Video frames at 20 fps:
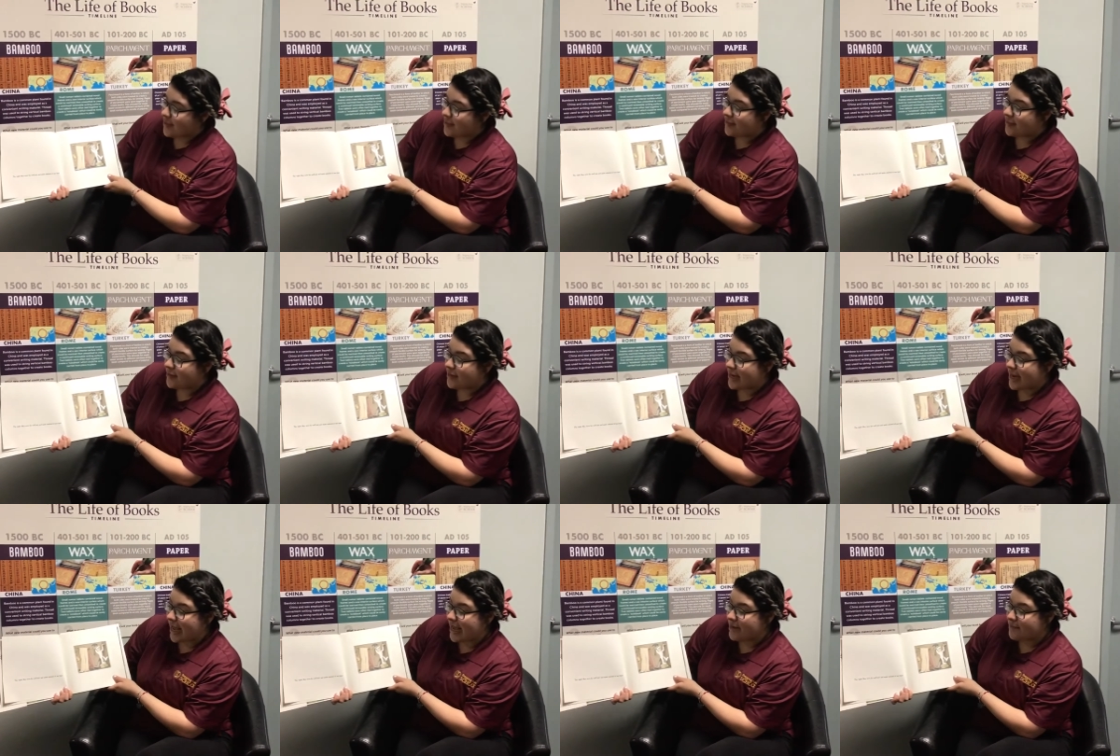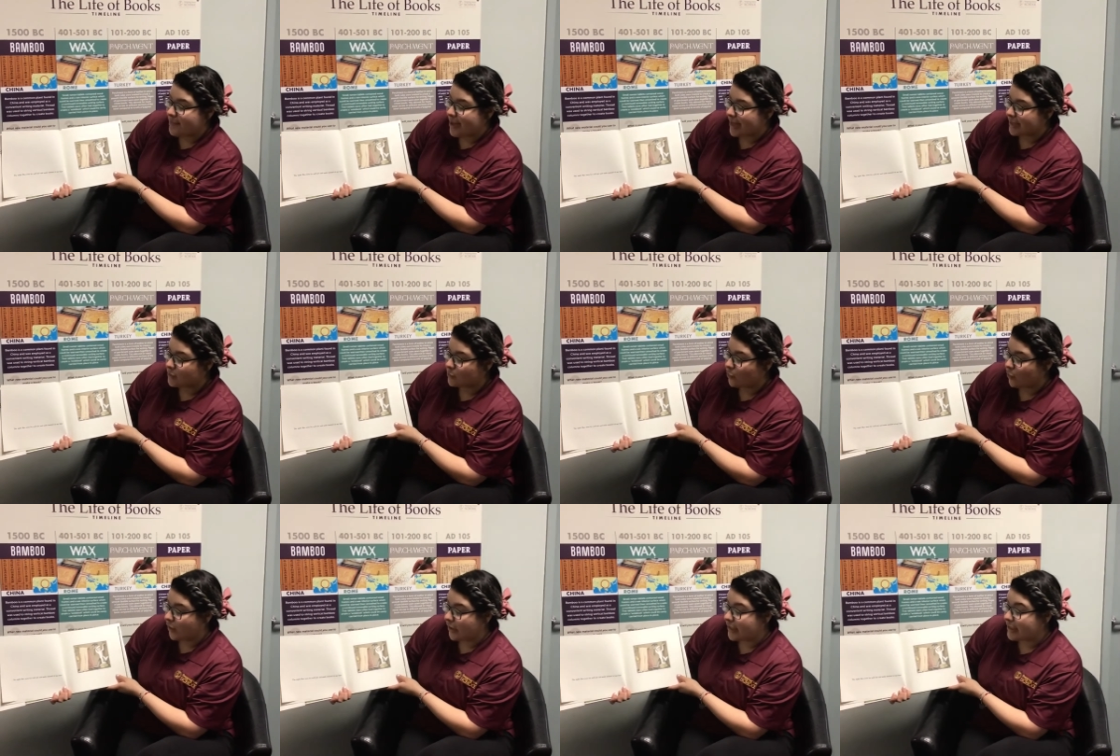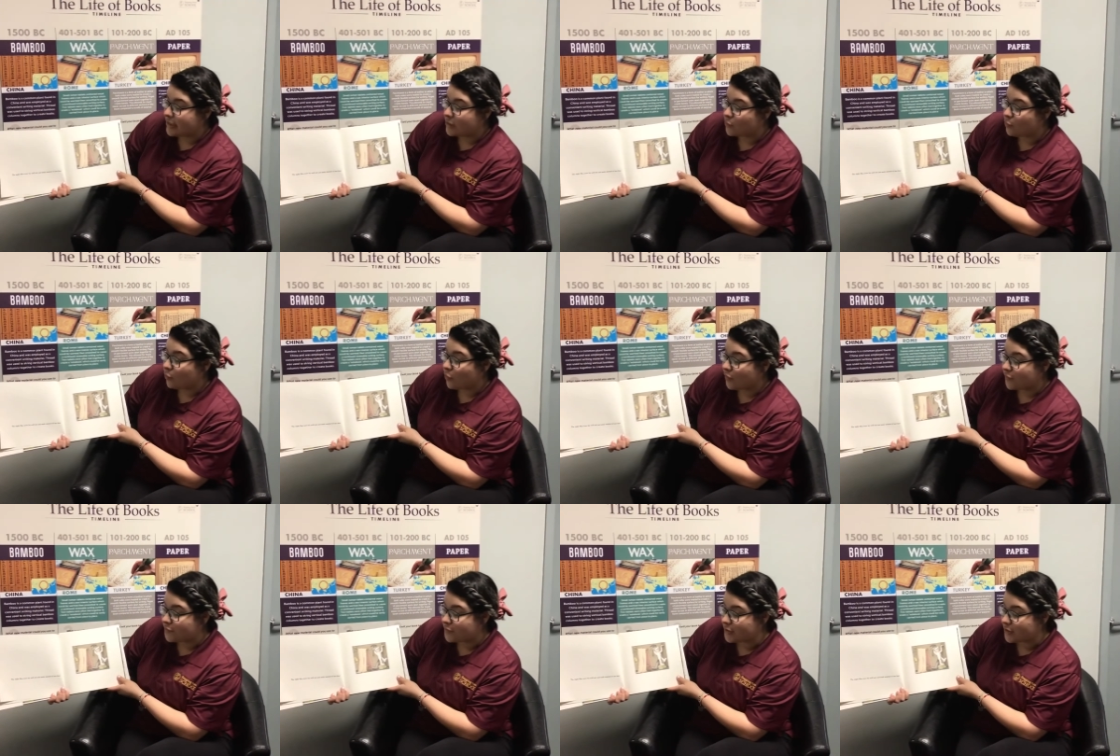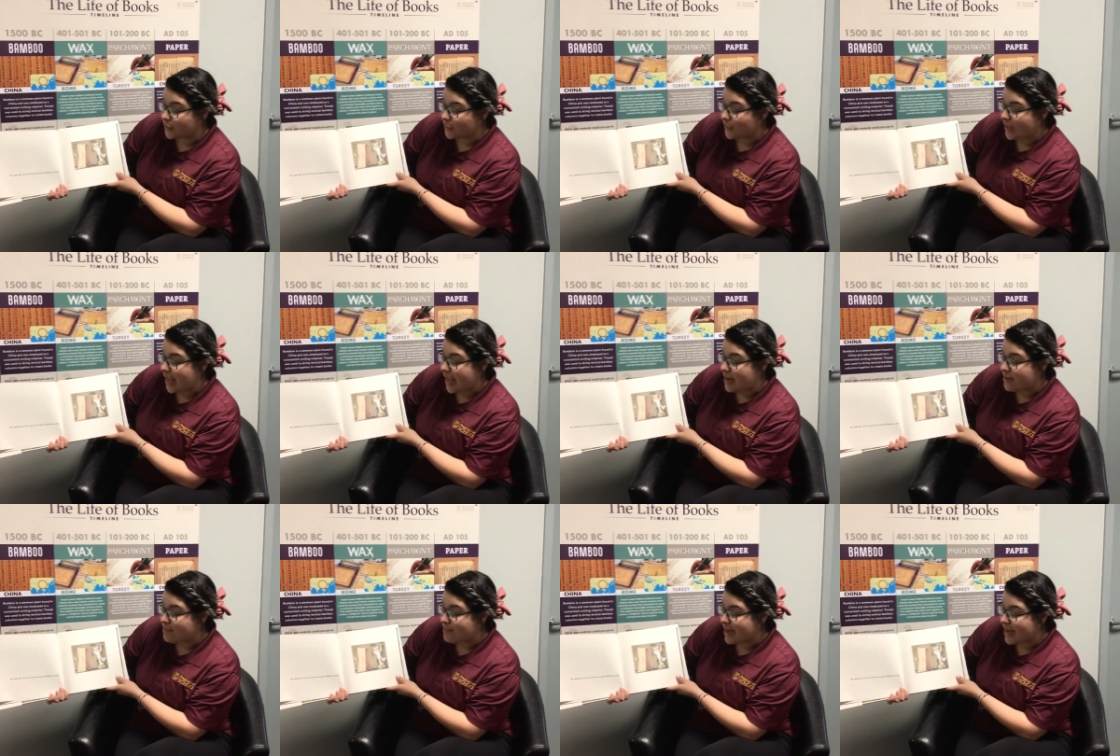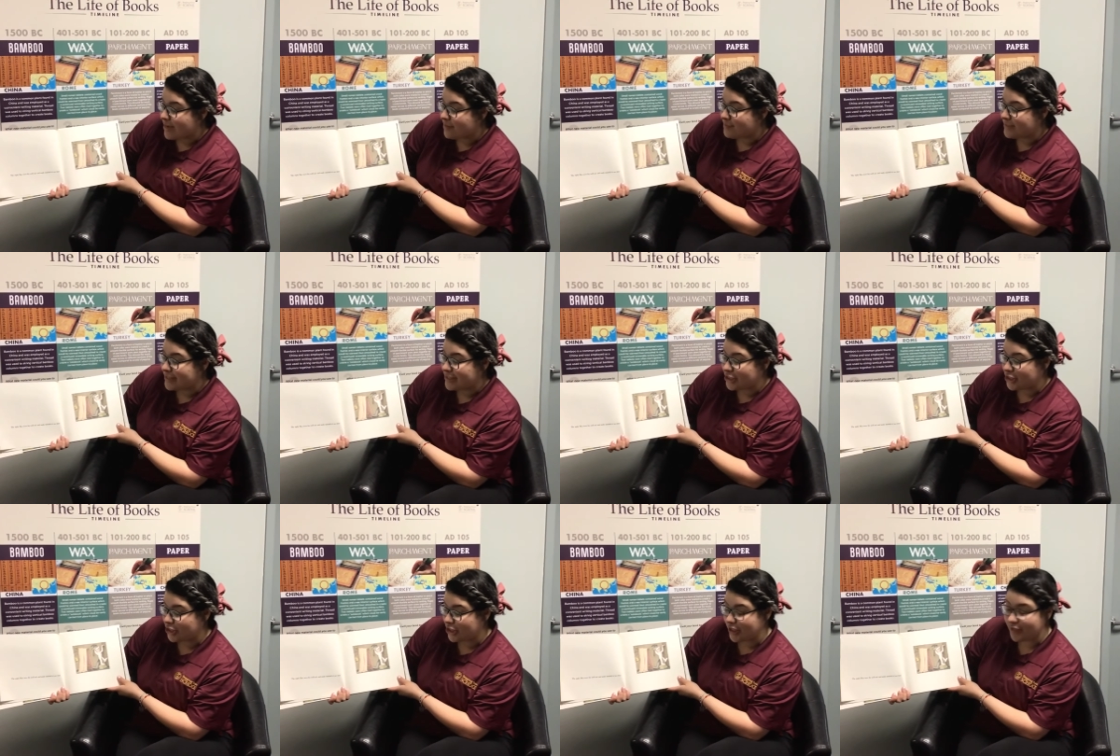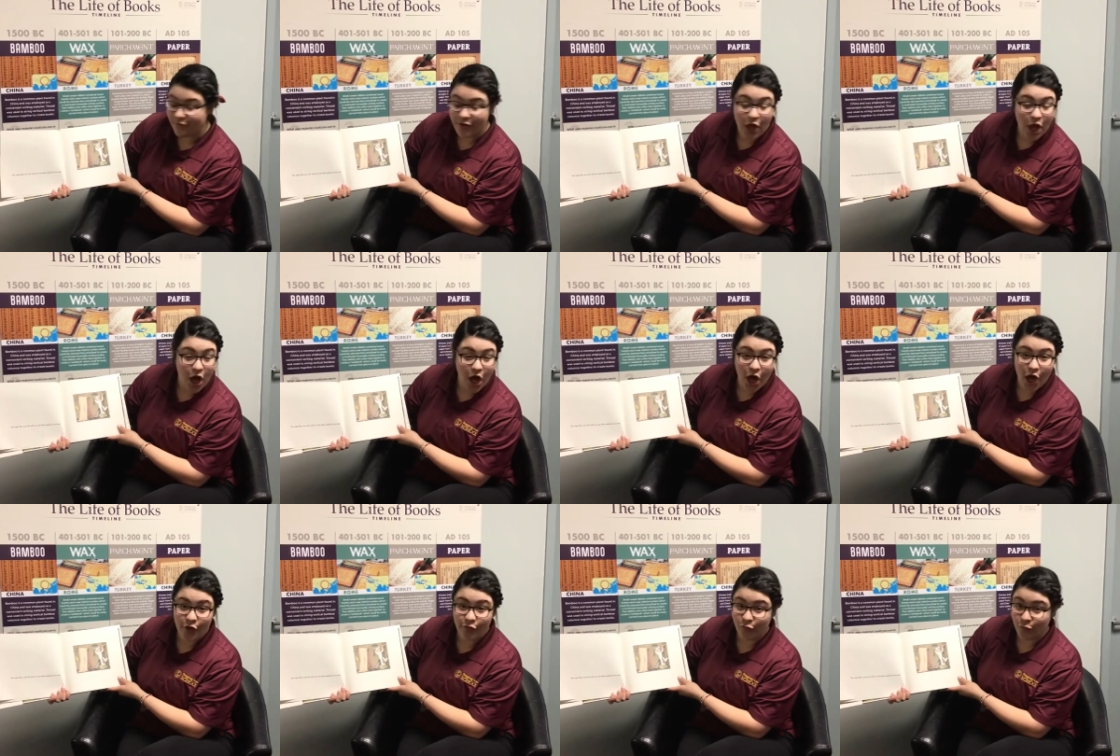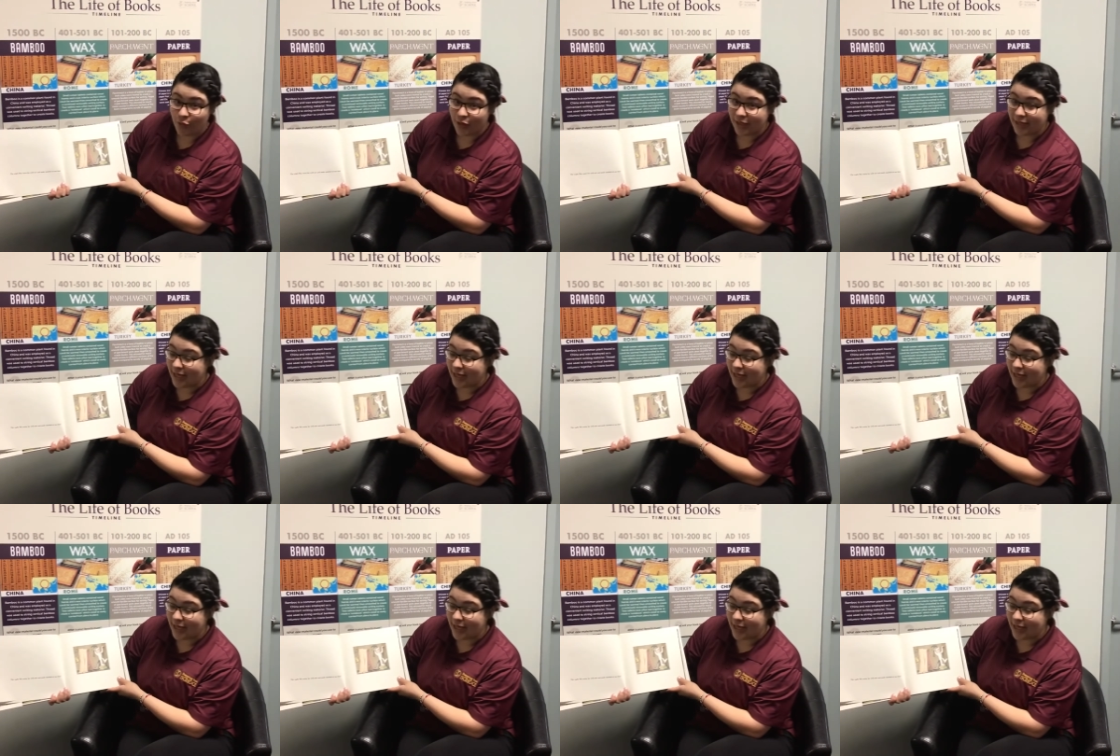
The night Max wore his wolf suit and made mischief of one